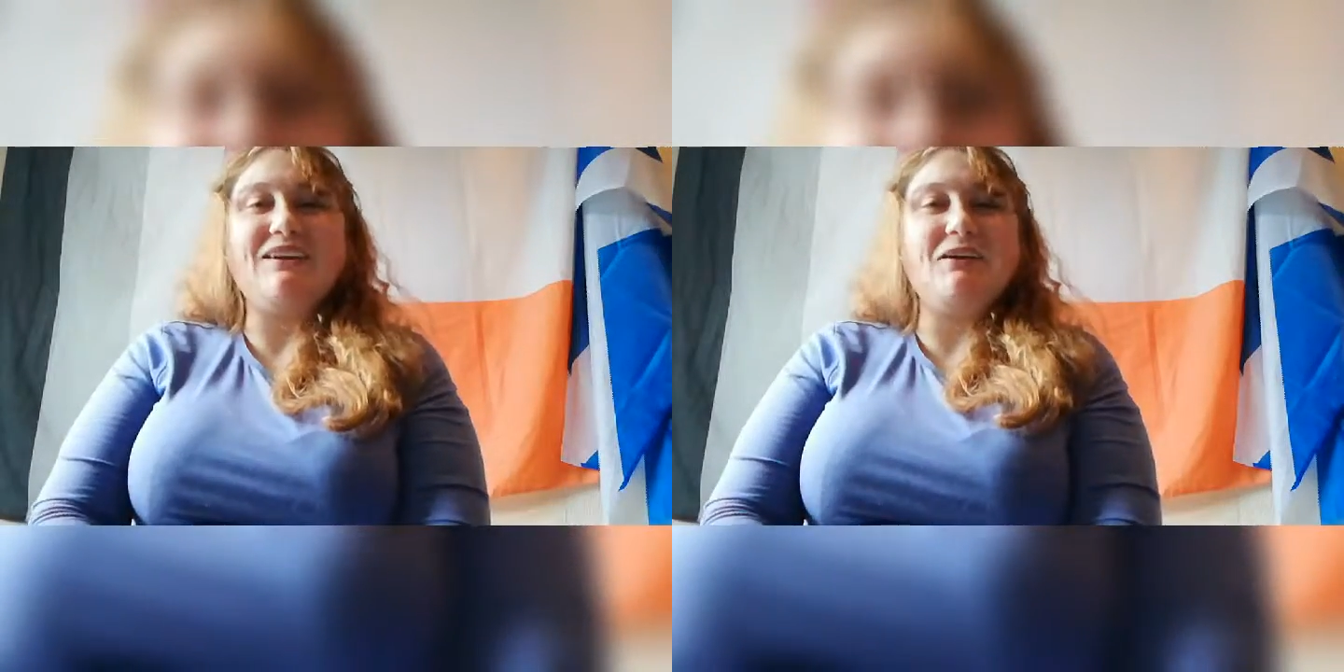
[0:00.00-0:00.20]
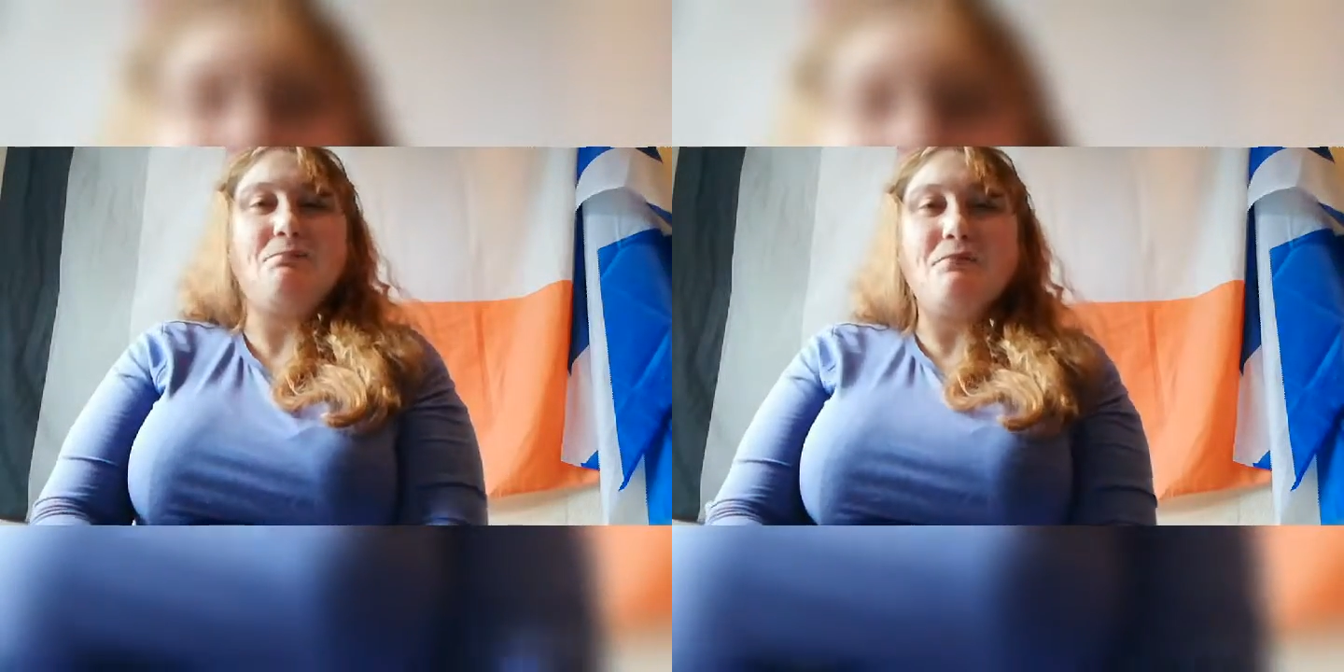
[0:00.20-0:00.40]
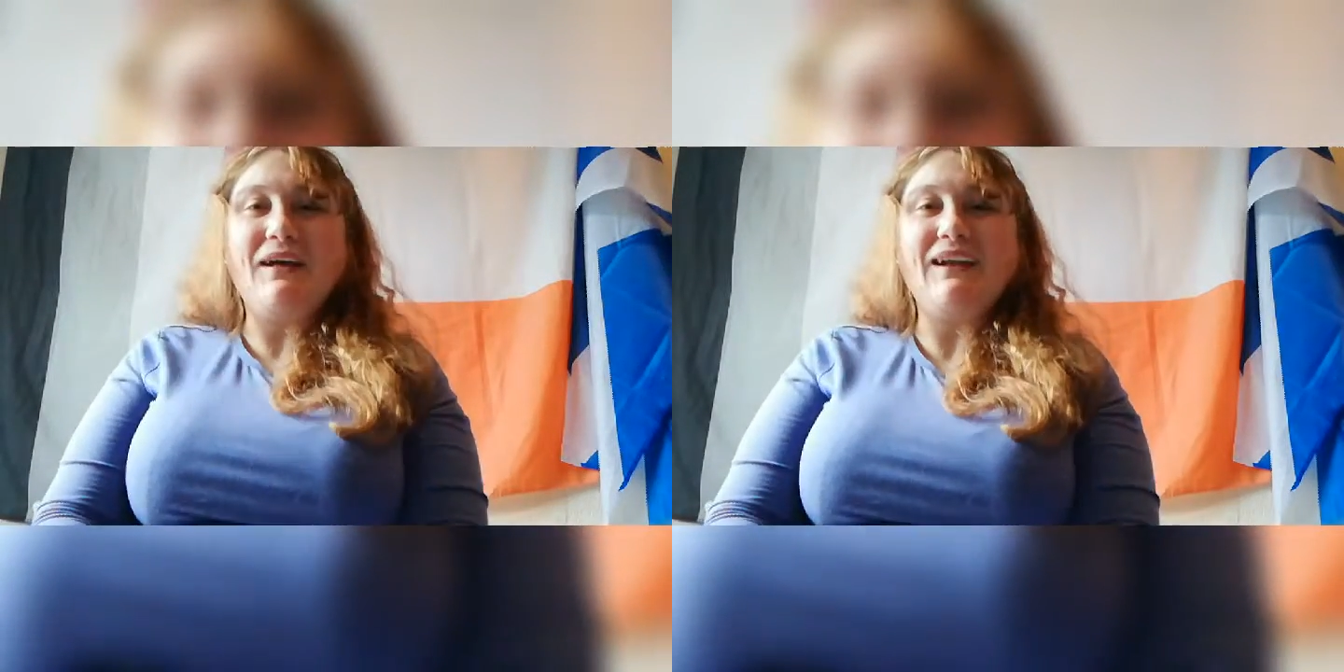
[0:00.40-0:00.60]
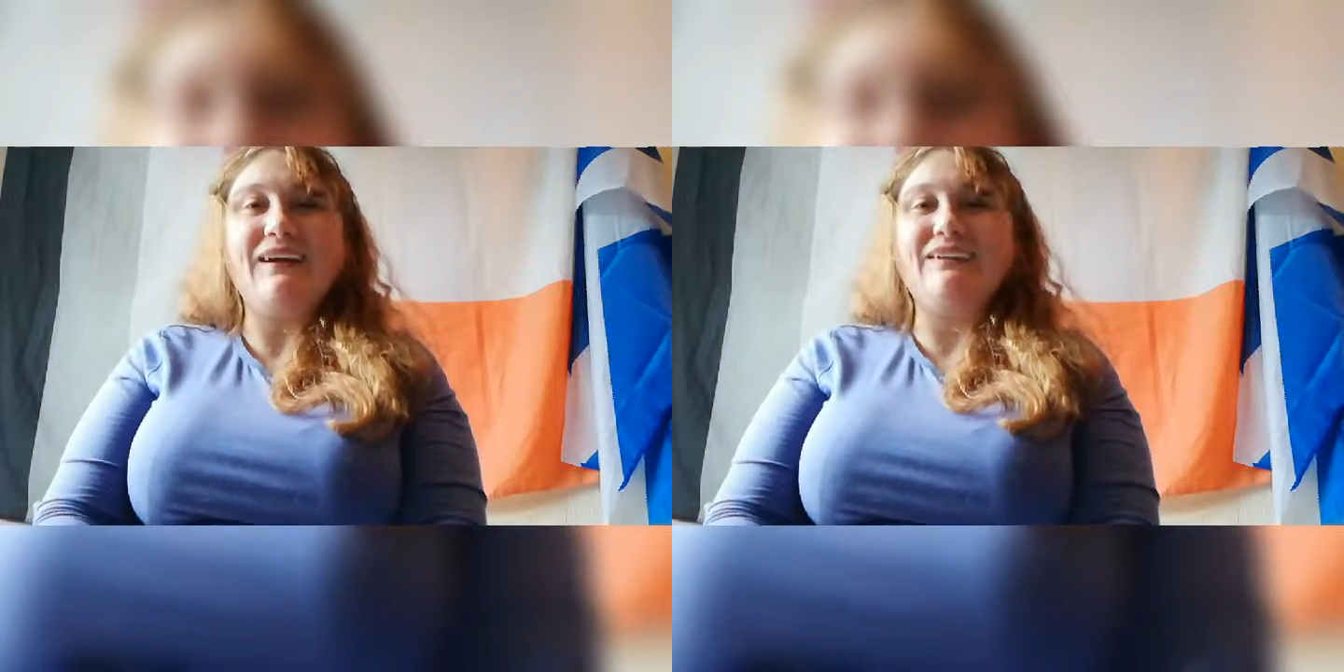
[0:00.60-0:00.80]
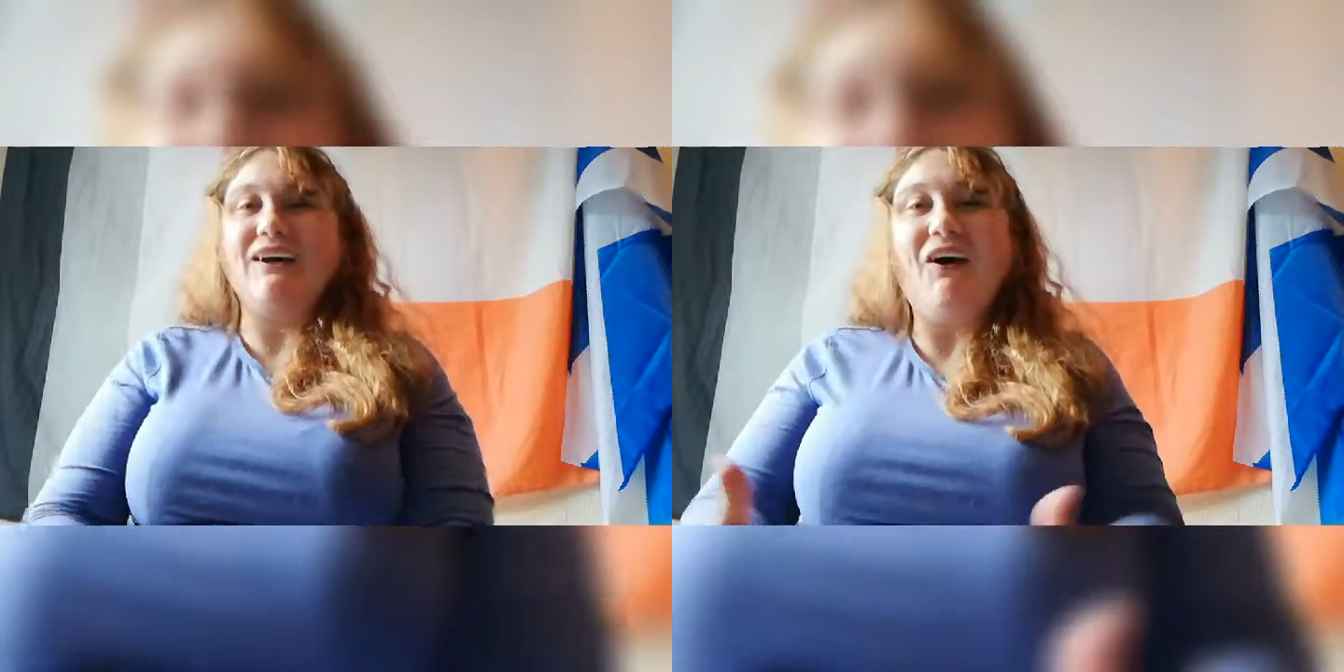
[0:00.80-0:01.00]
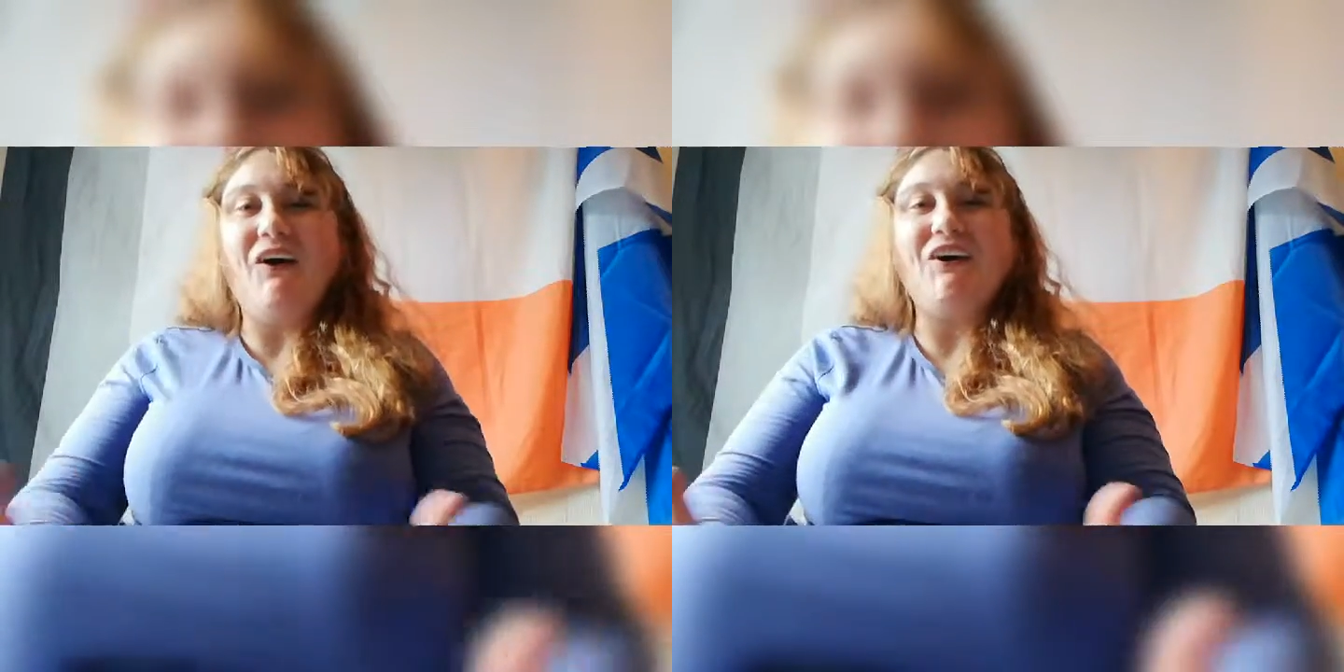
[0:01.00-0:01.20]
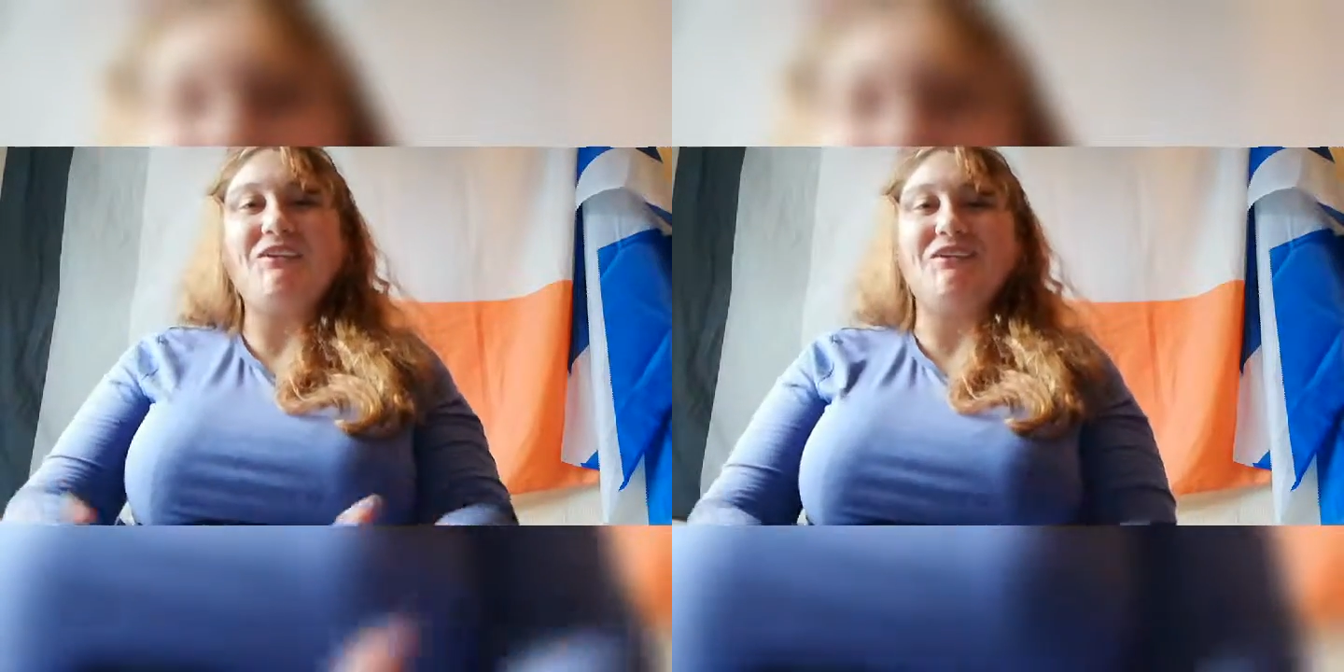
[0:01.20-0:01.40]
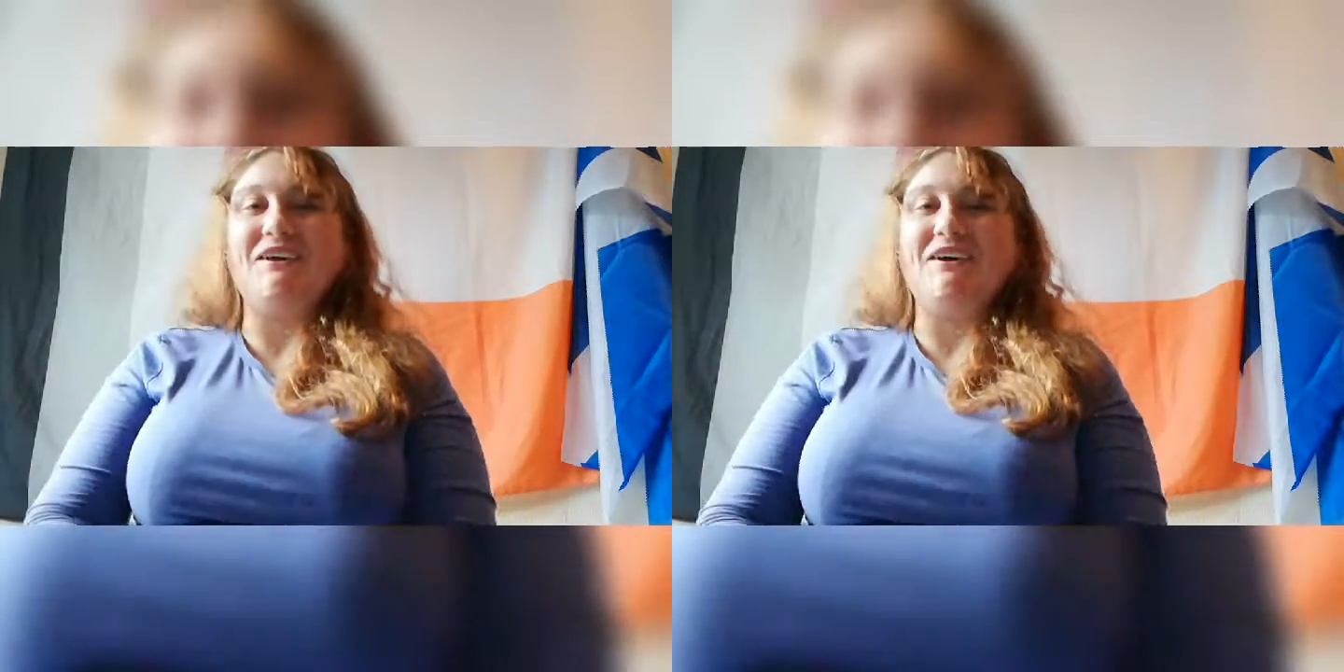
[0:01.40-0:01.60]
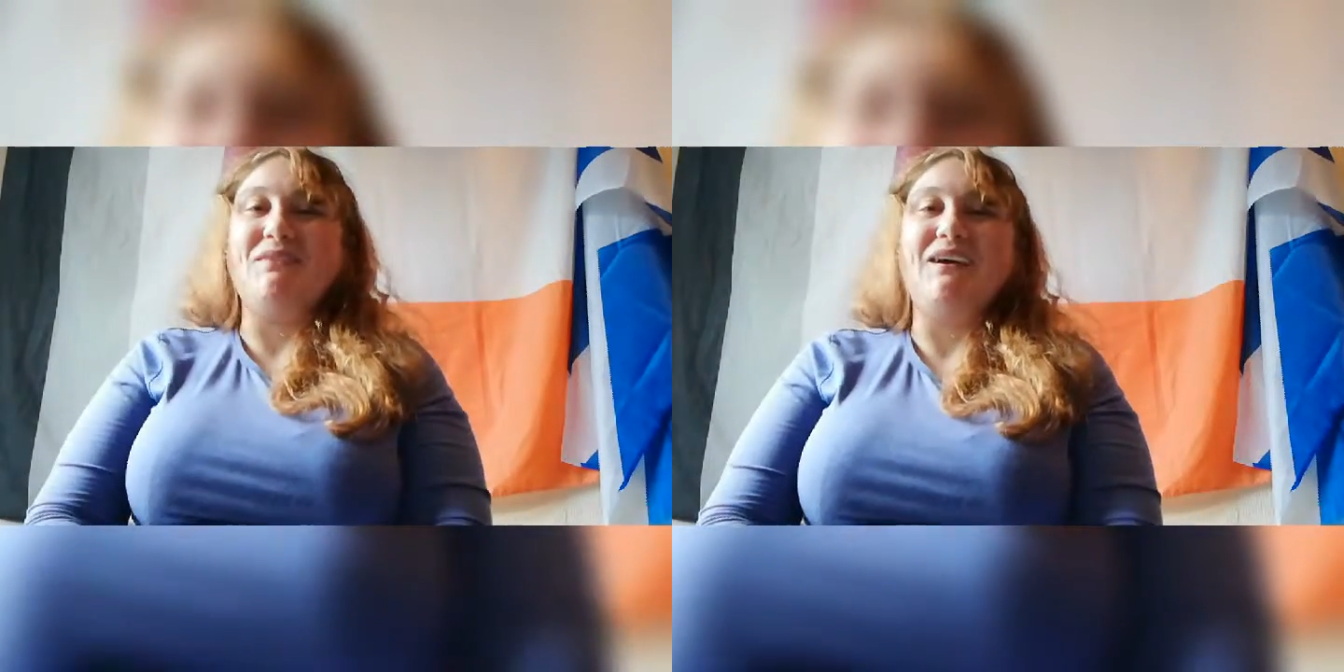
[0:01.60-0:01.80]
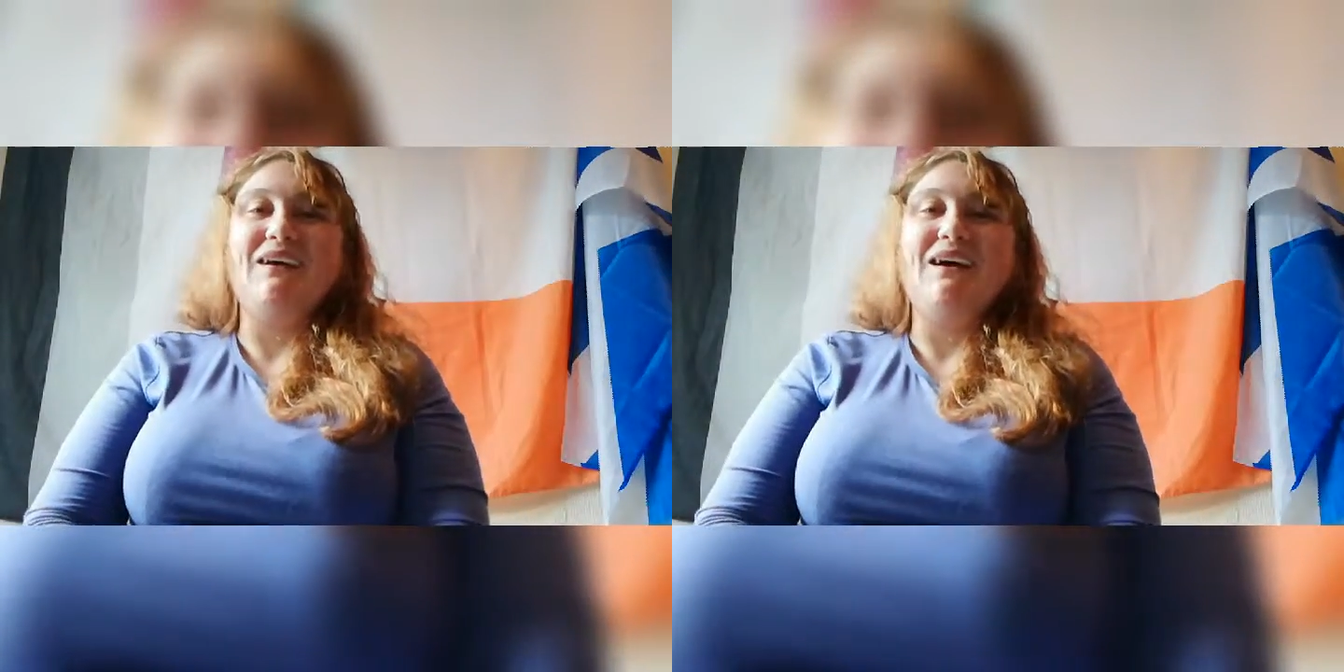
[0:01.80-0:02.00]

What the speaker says: You're brilliant, you're awesome.